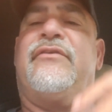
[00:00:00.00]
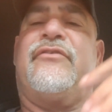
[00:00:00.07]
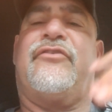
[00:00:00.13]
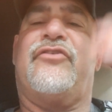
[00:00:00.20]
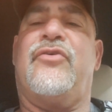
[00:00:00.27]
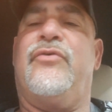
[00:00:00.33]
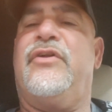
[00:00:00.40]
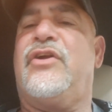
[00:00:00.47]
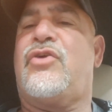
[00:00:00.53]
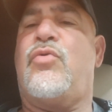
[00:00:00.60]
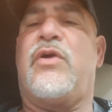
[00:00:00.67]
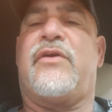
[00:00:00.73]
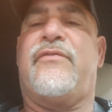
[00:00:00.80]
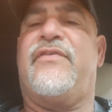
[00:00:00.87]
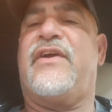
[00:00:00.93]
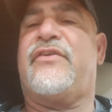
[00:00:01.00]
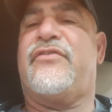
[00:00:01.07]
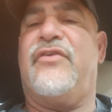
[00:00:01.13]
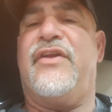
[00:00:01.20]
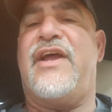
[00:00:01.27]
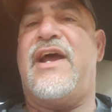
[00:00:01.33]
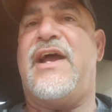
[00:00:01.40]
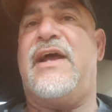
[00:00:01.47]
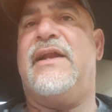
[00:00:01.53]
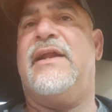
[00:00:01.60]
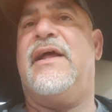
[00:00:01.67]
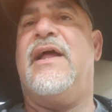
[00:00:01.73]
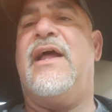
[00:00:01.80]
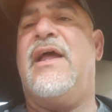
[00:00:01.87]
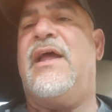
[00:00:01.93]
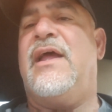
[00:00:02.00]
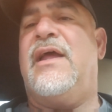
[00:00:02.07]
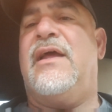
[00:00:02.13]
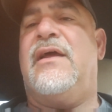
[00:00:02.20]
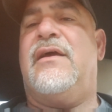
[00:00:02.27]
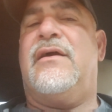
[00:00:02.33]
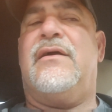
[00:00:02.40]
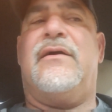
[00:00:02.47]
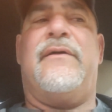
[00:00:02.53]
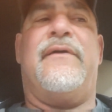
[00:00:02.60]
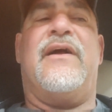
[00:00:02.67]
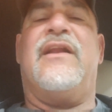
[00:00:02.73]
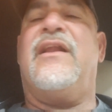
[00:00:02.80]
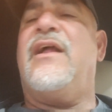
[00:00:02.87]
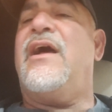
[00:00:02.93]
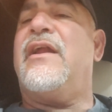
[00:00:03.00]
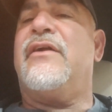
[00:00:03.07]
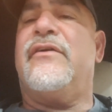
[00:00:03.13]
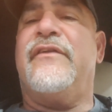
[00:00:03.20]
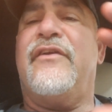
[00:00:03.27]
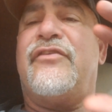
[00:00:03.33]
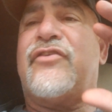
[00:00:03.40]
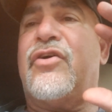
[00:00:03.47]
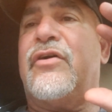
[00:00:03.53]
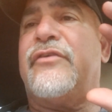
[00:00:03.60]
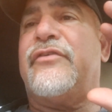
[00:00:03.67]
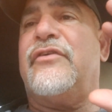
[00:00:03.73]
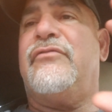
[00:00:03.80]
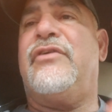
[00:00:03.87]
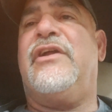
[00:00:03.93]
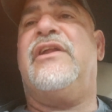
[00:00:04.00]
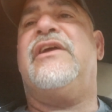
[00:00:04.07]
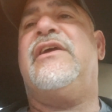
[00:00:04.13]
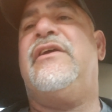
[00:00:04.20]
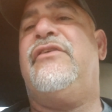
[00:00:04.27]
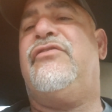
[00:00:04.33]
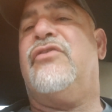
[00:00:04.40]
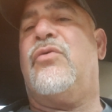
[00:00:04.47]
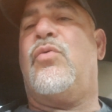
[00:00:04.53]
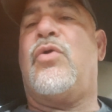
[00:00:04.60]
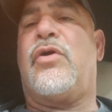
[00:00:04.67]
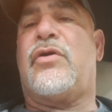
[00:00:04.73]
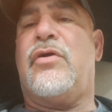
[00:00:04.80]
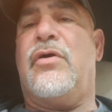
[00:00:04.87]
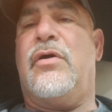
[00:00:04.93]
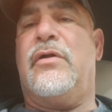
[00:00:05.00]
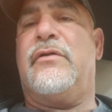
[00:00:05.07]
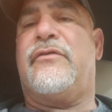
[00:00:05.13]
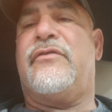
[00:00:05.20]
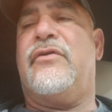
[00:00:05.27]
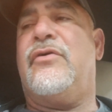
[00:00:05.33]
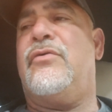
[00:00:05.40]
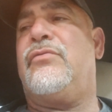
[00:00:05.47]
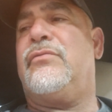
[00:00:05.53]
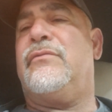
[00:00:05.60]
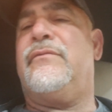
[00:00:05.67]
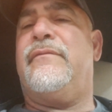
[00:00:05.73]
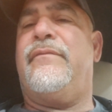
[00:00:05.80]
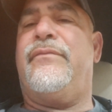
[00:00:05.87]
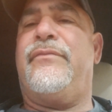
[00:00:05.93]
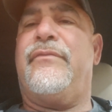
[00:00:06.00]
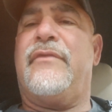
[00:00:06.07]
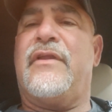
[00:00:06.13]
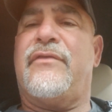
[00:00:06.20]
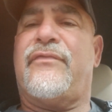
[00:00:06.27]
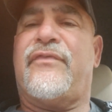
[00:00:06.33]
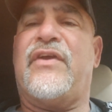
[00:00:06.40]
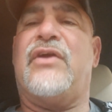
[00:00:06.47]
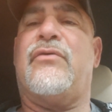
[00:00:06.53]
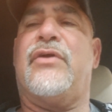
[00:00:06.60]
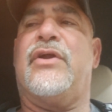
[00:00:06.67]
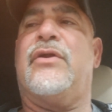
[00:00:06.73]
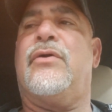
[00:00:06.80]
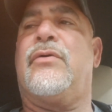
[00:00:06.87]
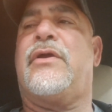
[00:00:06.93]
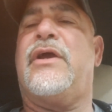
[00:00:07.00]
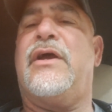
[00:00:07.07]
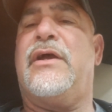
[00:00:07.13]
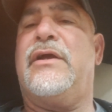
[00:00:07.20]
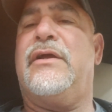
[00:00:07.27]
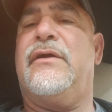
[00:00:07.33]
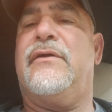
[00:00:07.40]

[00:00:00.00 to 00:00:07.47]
show you the quick fix on that. A lot of these cars are really easy to work on, so don't fear it, okay?